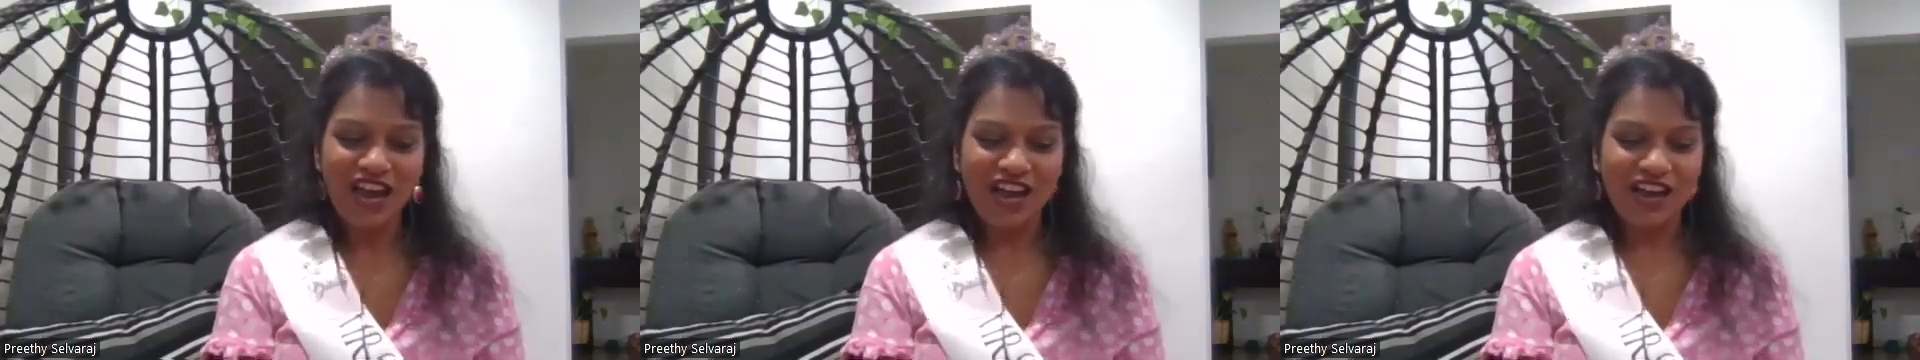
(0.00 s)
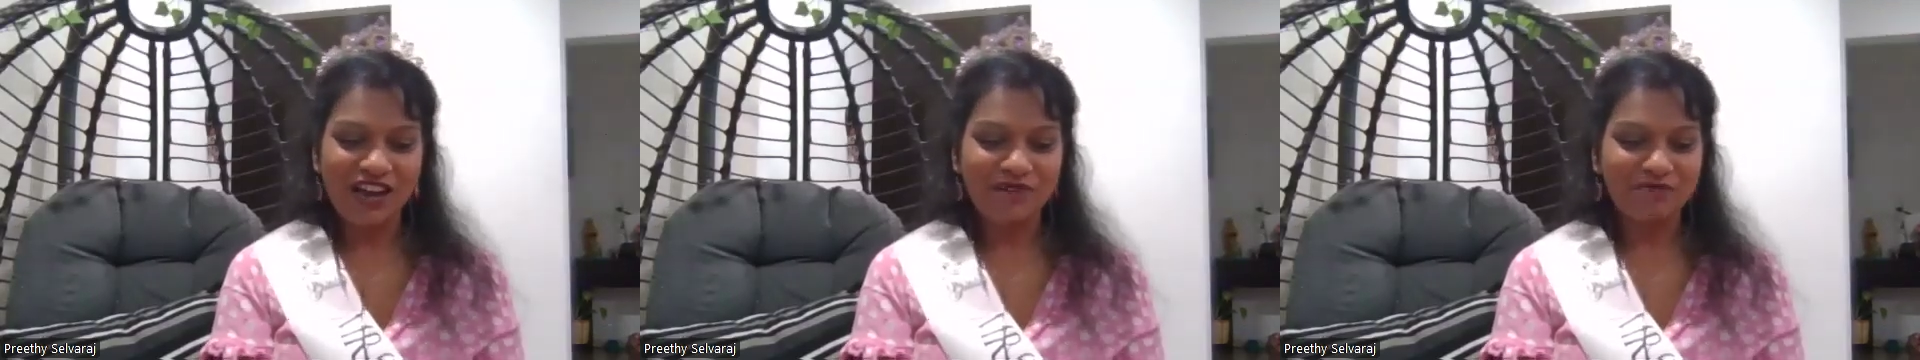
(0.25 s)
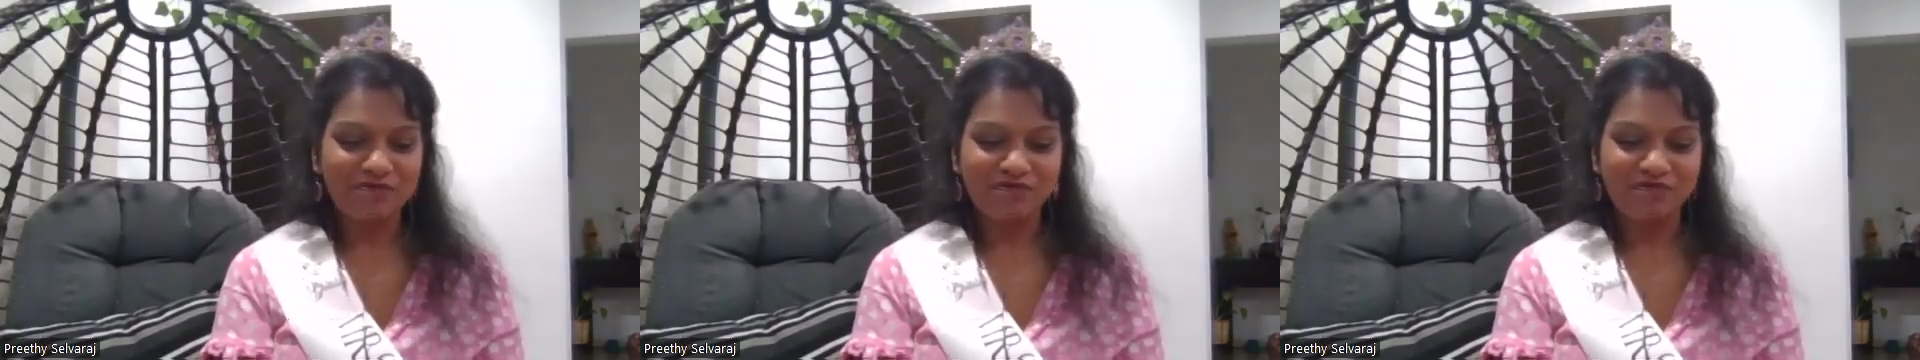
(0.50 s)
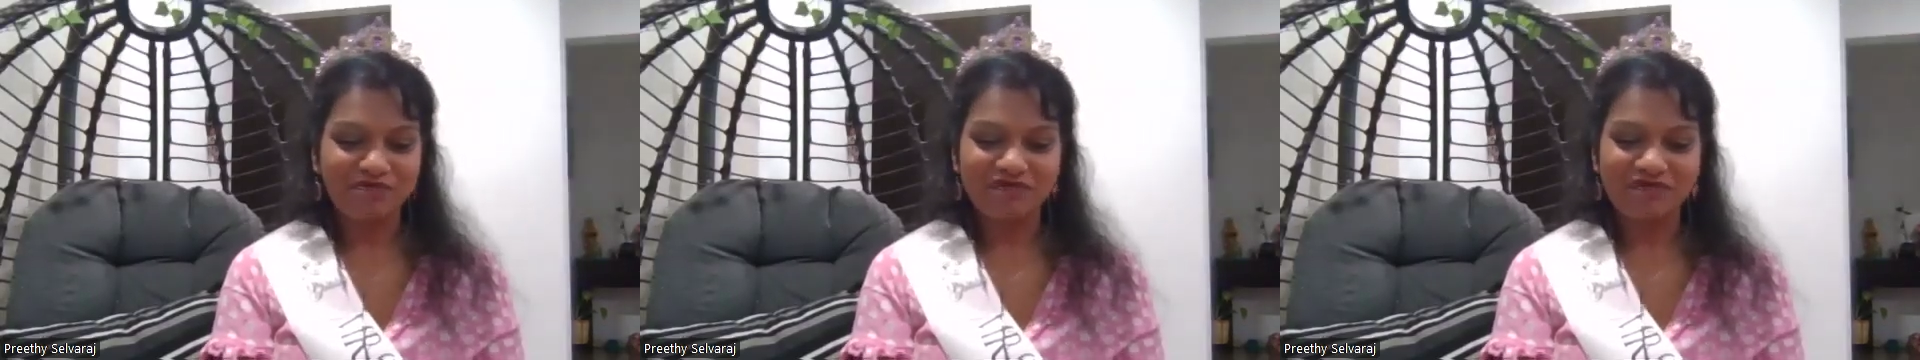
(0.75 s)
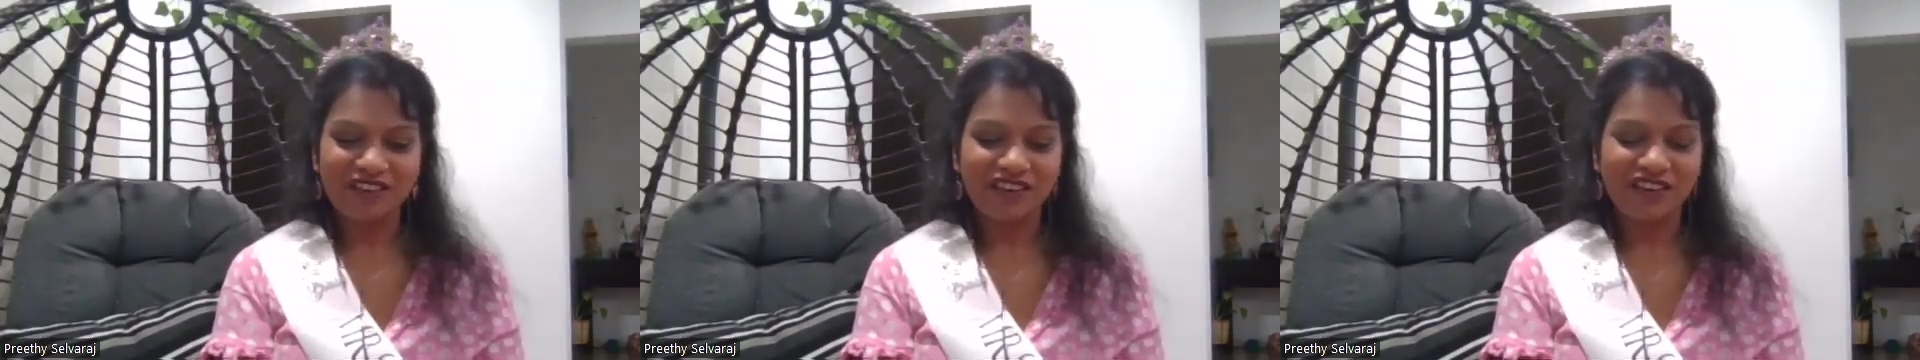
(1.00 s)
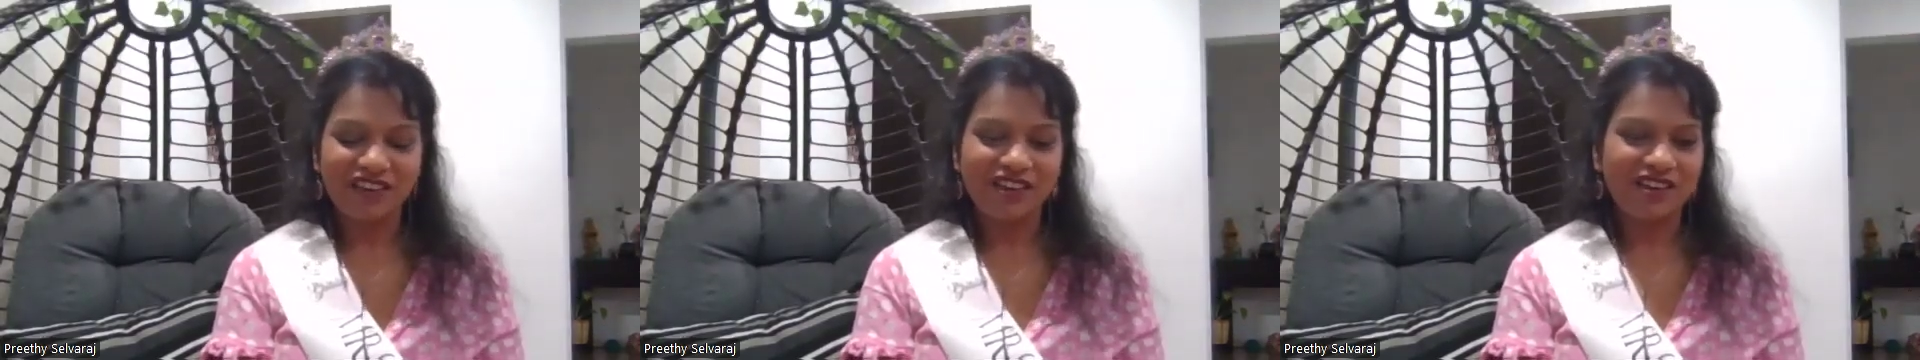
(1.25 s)
um,
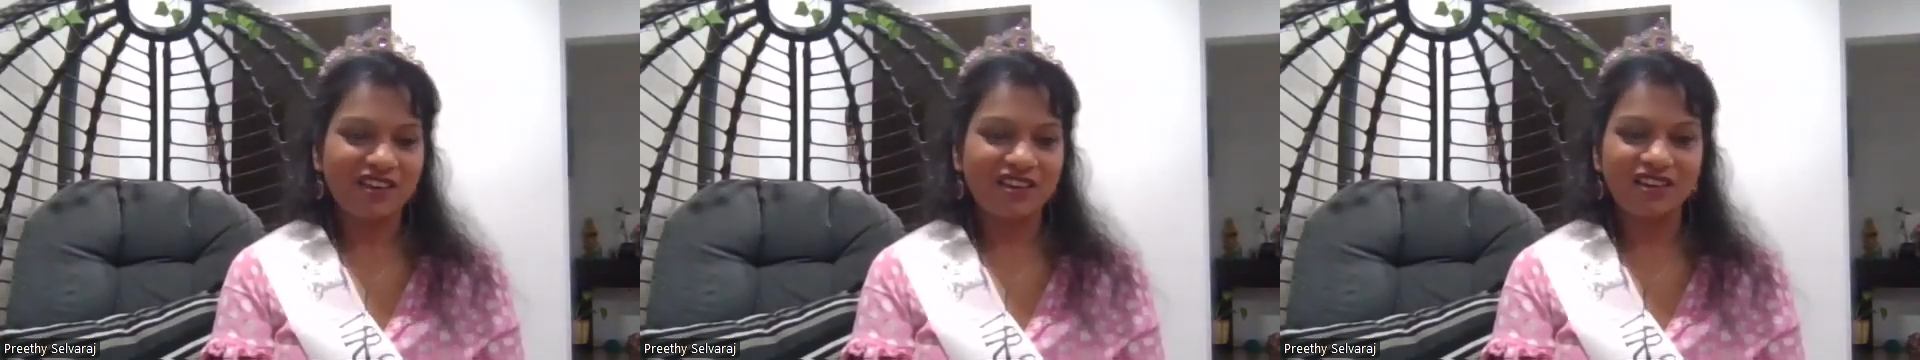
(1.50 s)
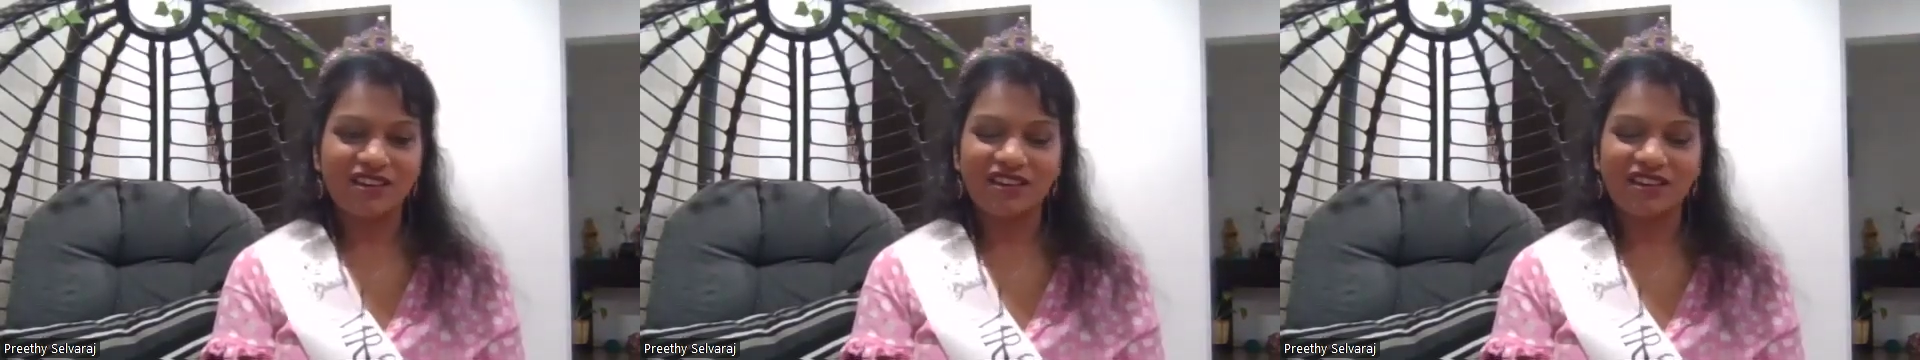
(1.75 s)
uh,